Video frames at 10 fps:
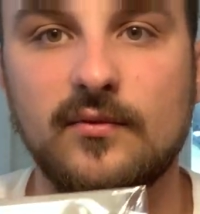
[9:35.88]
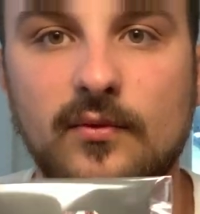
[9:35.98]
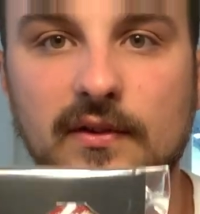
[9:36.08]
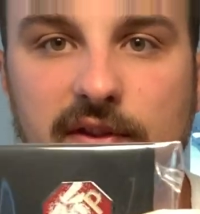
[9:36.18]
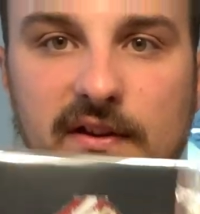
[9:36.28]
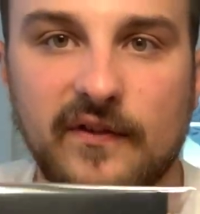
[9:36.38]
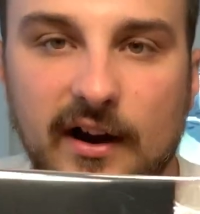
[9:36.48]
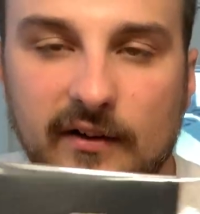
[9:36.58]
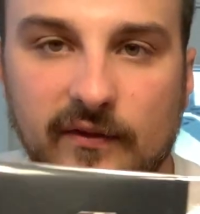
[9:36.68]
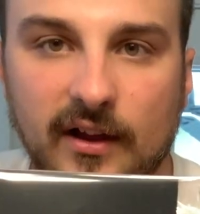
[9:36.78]
with the
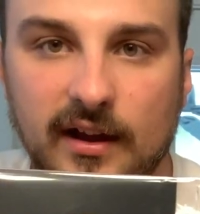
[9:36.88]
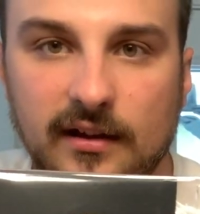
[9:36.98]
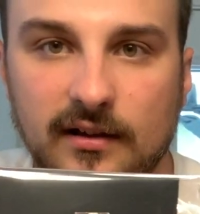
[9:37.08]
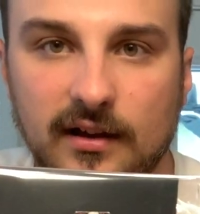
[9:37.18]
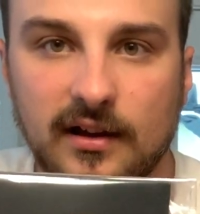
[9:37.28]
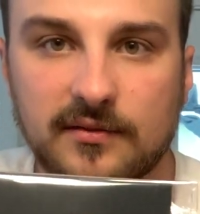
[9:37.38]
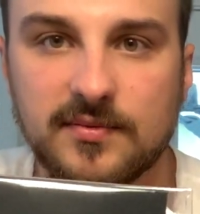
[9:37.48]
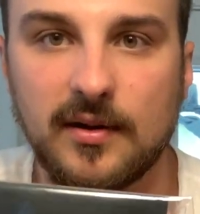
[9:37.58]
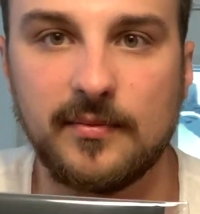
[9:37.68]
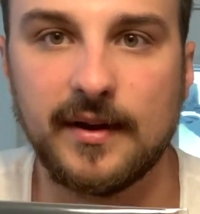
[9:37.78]
Firefly
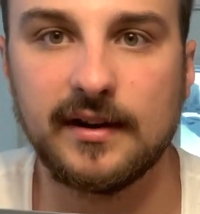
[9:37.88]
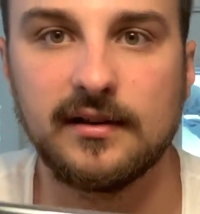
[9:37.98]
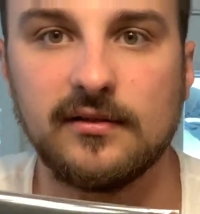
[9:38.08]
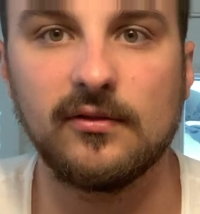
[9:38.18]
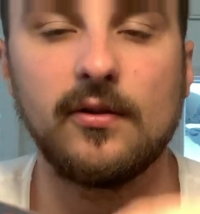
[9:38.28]
spray painted, the